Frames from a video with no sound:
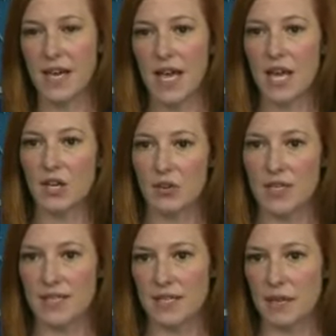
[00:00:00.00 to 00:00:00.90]

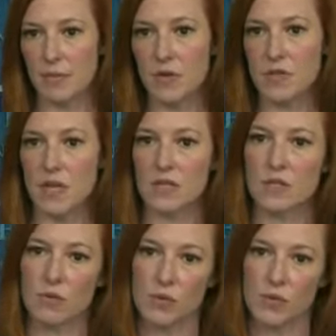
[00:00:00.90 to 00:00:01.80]
increasing numbers as
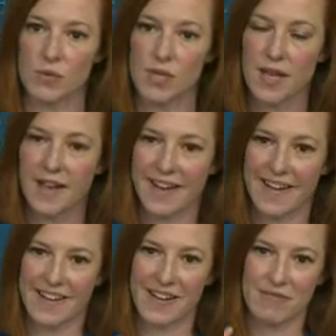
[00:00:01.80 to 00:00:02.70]
schools
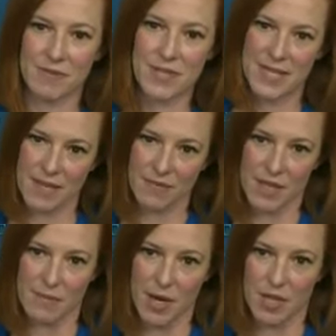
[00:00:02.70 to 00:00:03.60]
uh, receive the
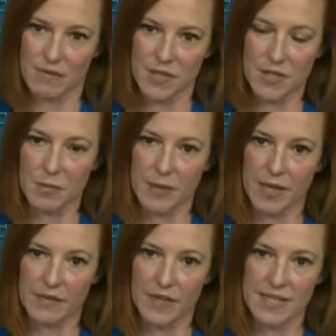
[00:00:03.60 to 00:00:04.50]
American Rescue Plan
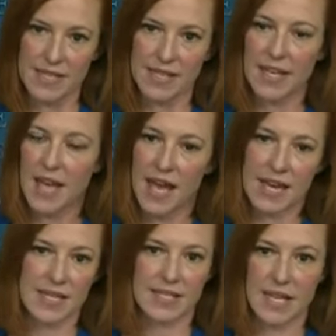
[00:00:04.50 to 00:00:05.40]
funding and
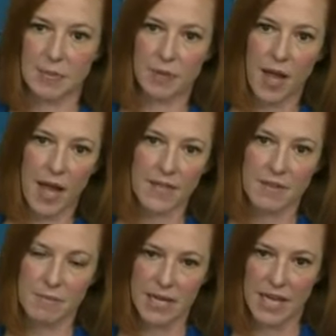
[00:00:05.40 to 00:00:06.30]
as they apply the
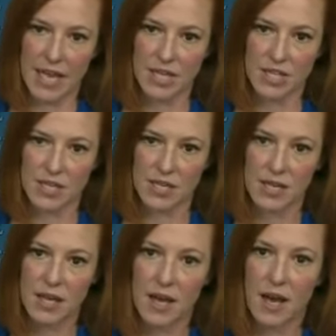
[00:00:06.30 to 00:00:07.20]
mitigation
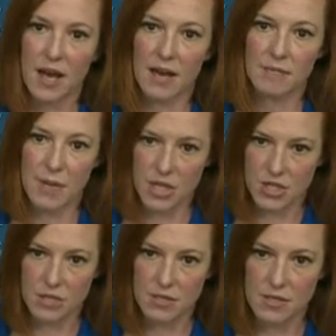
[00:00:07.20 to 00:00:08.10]
uh,
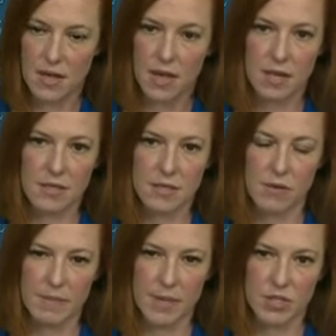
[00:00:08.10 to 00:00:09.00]
measures. Uh, so
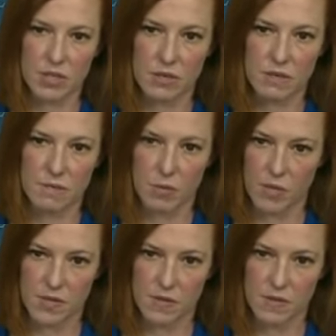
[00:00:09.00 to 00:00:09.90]
I'm not sure, but
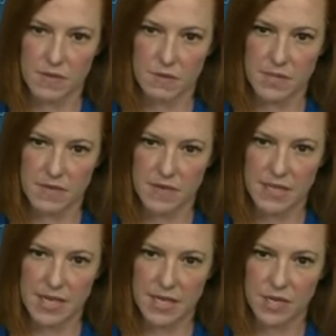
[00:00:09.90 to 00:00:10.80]
was there specific
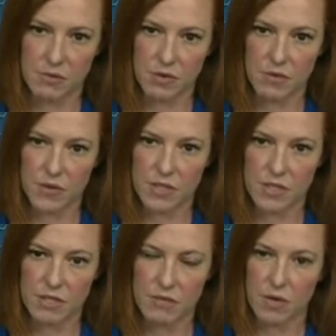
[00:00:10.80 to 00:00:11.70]
data you were referring
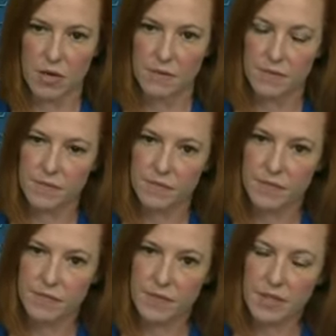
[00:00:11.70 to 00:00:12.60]
to, or it's not just the
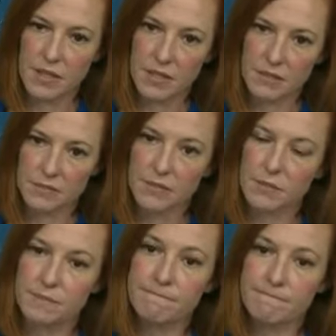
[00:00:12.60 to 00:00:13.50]
reopening schools,
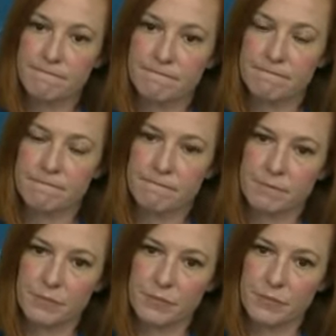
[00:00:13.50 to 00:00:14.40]
but mm -hmm. getting
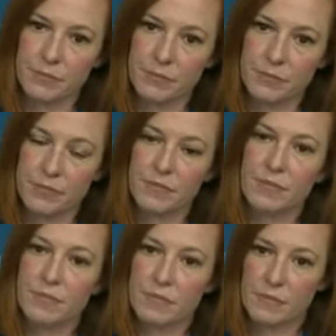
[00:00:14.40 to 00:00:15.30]
families confident that
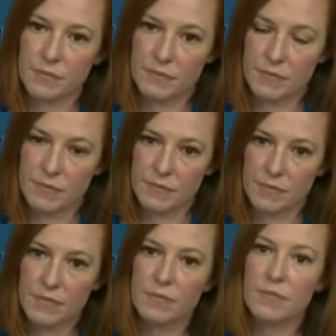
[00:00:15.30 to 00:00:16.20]
sending their children
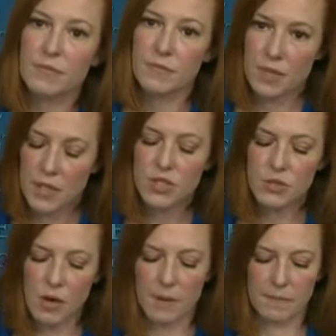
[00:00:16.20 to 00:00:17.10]
to those schools
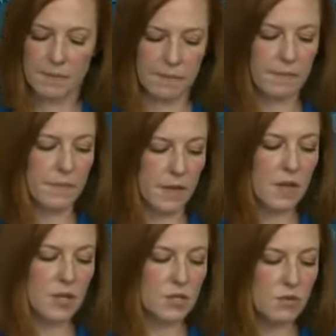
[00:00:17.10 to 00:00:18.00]
sure. is safe?
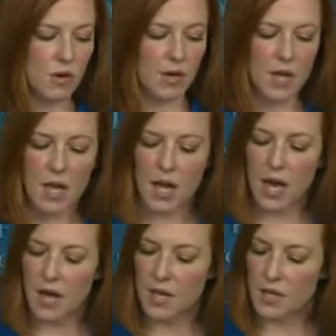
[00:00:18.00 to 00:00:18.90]
Sure.
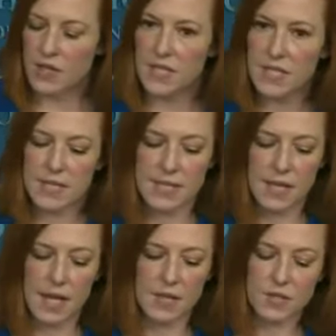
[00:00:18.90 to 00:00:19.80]
Uh, this is
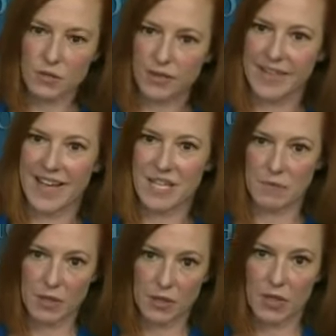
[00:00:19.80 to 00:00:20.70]
uh, certainly as
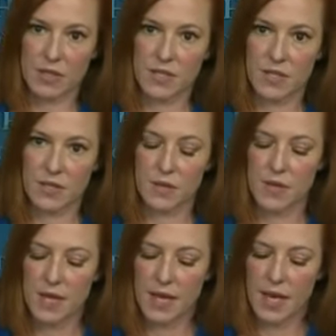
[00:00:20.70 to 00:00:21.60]
we look to
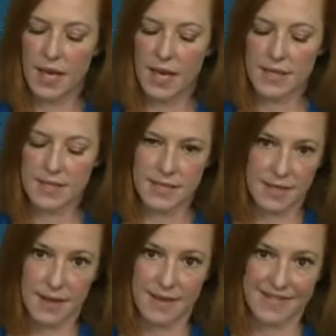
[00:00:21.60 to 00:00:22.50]
uh,
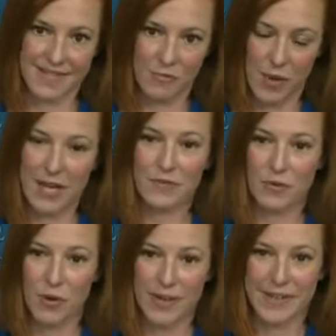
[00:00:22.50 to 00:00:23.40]
uh wait
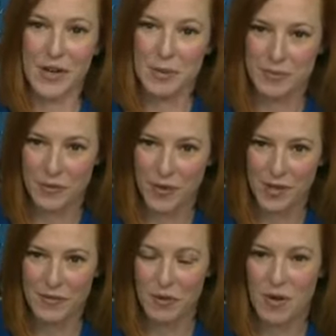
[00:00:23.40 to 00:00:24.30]
for and hope for,
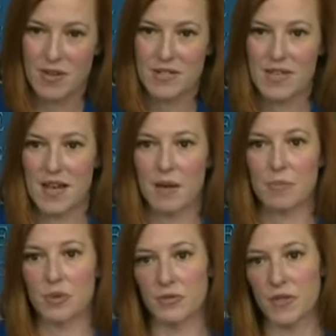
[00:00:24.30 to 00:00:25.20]
of course, uh,
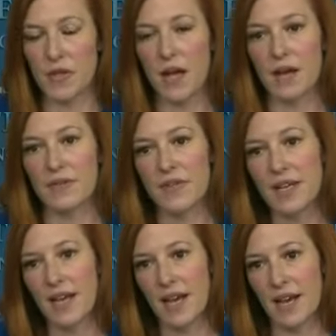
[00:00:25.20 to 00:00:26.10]
approval of
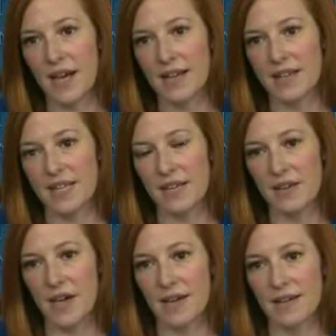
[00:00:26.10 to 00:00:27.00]
uh, the
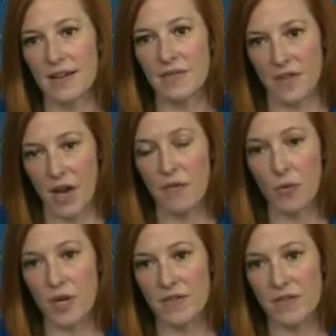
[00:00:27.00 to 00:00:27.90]
of, of
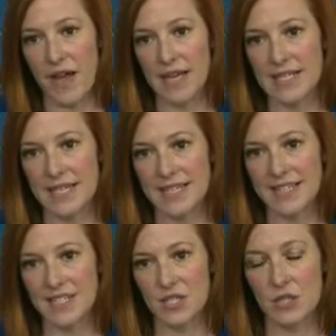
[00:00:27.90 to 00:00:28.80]
one of the
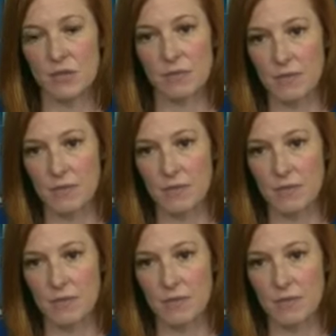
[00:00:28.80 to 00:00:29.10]
vaccines to